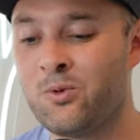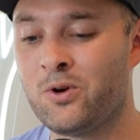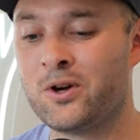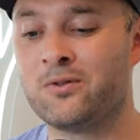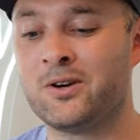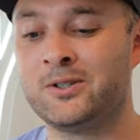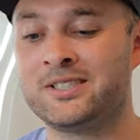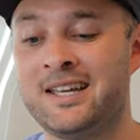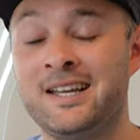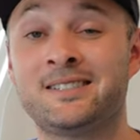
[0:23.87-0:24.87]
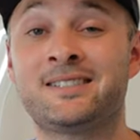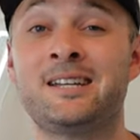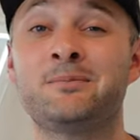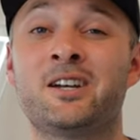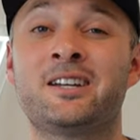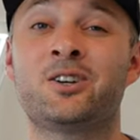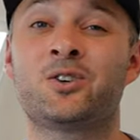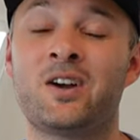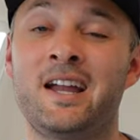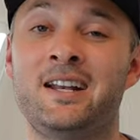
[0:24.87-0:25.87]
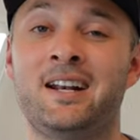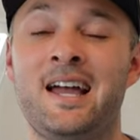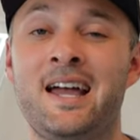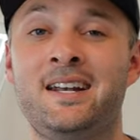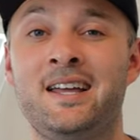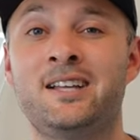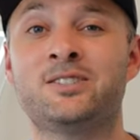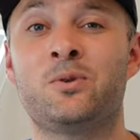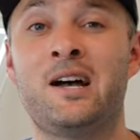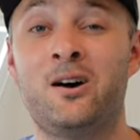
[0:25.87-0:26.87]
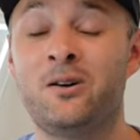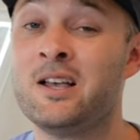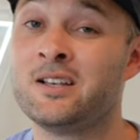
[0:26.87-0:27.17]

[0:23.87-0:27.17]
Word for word: What a roost he is. Seems like a great lad as well.